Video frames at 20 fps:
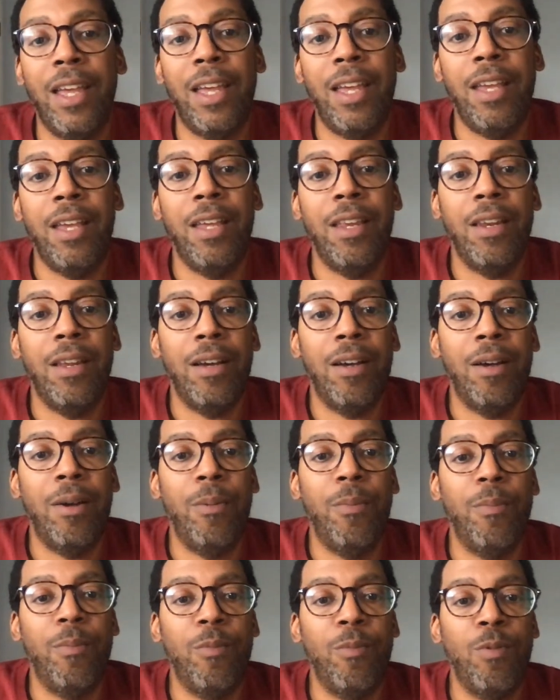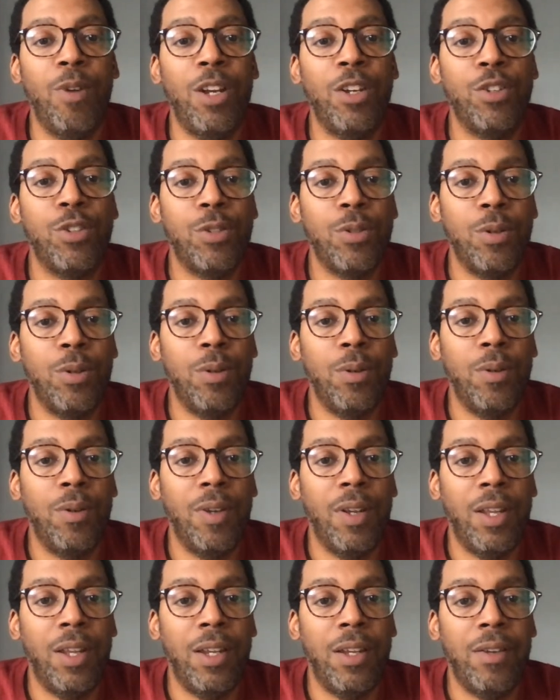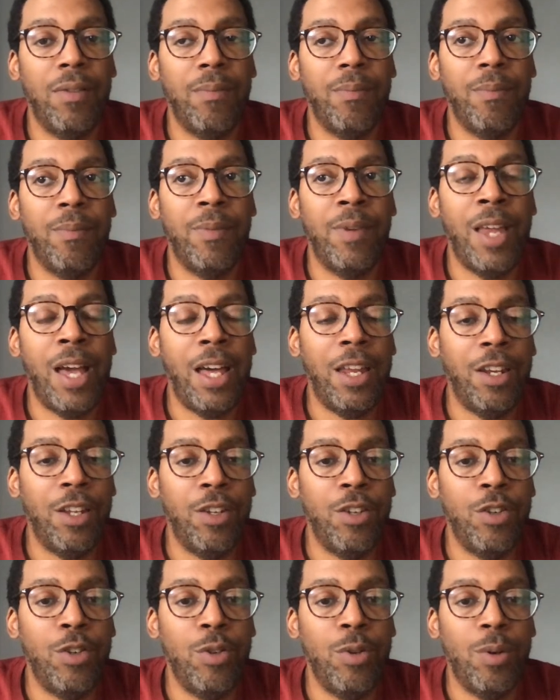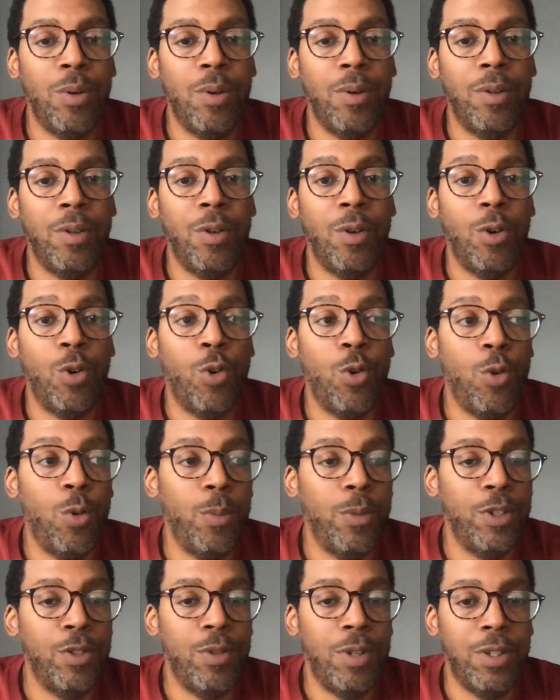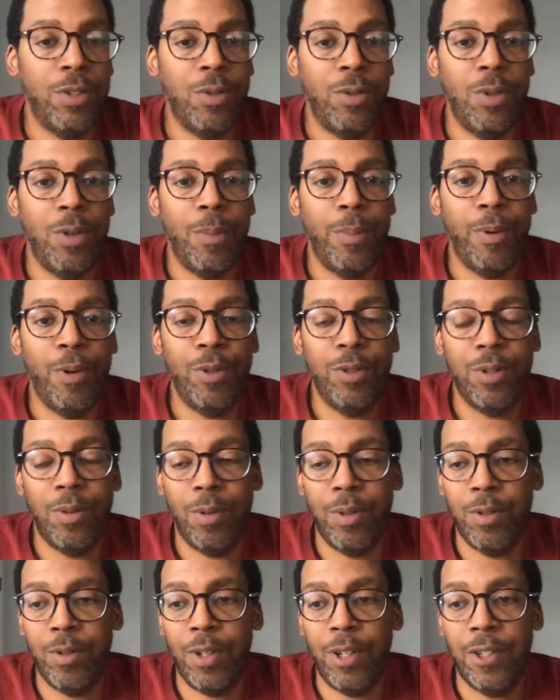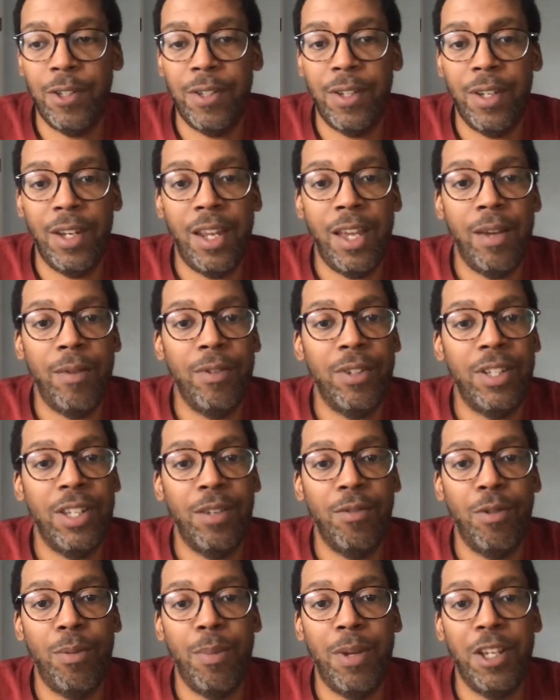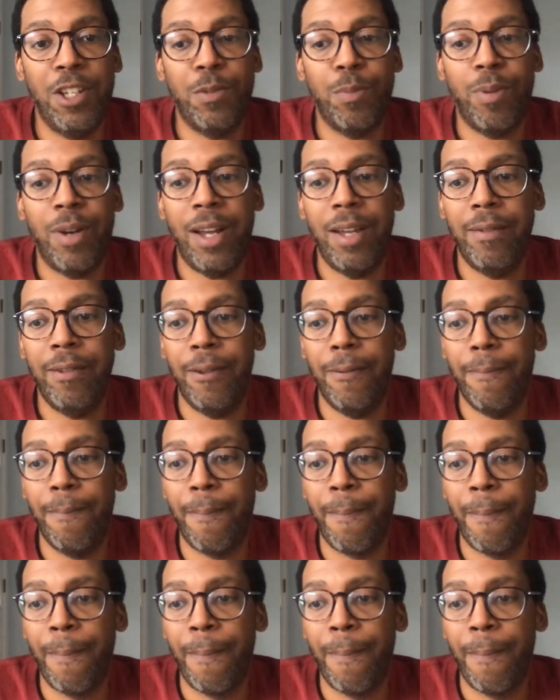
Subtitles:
and registered not under your home address or your personal address, then everything remains private.